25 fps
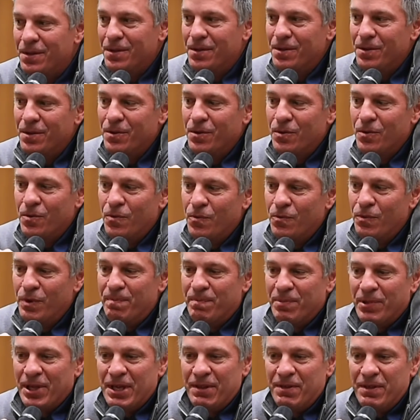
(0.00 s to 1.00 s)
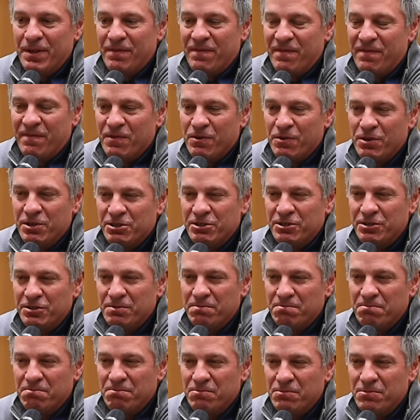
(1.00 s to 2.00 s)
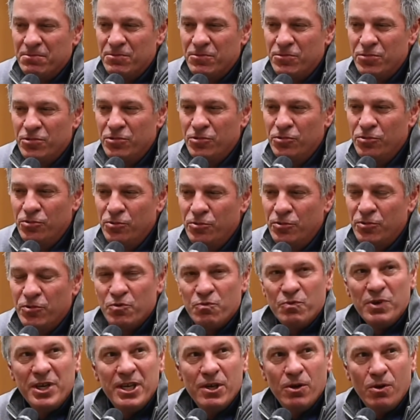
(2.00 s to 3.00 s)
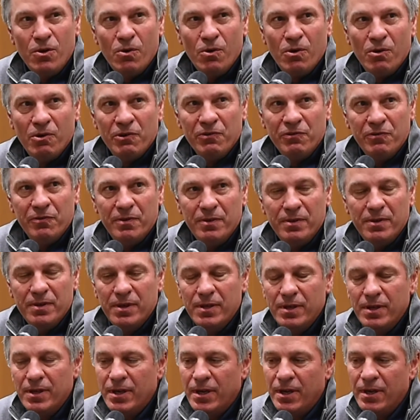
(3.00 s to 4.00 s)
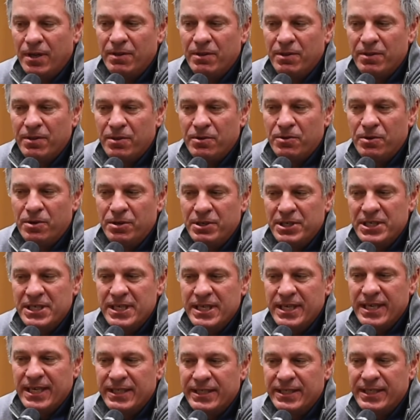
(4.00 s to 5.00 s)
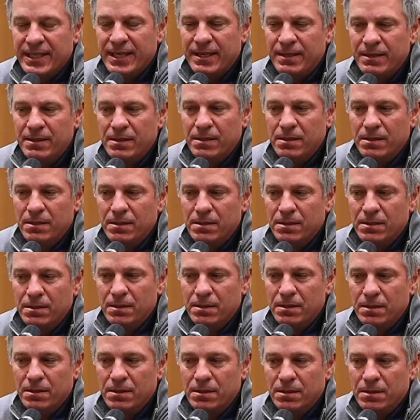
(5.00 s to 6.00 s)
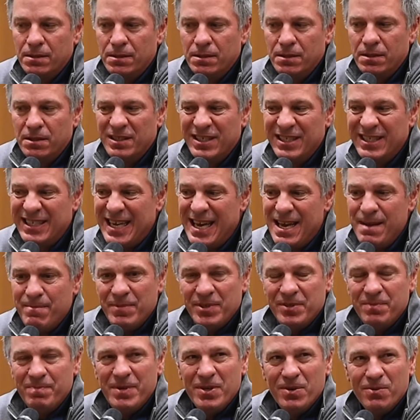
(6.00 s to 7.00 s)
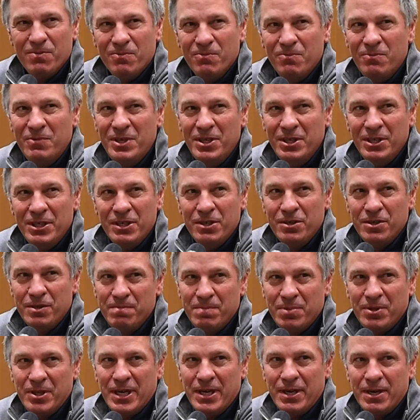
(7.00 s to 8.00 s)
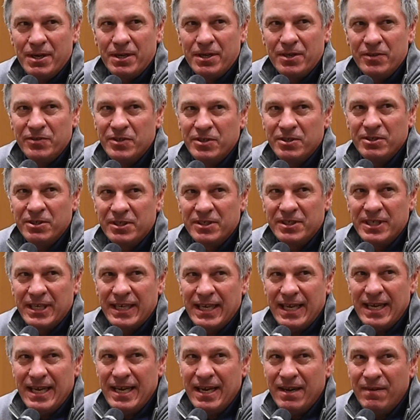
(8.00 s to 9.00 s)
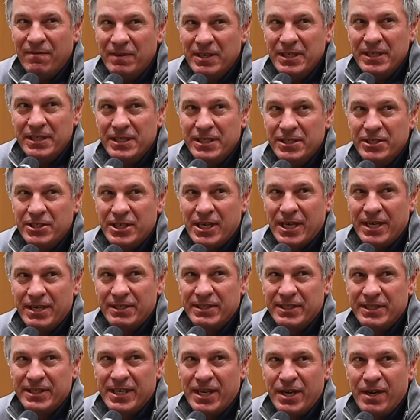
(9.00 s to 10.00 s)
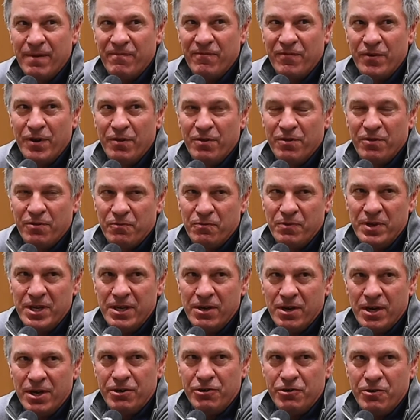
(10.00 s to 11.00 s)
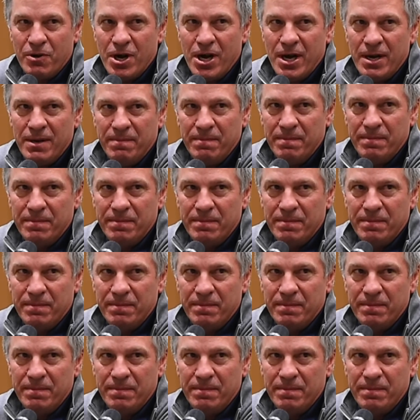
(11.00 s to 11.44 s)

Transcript: it. We played the first two, three holes. And on the third tee, I said, this guy must be a really good player, because it looks like every tee shot is set up for a three-yard draw.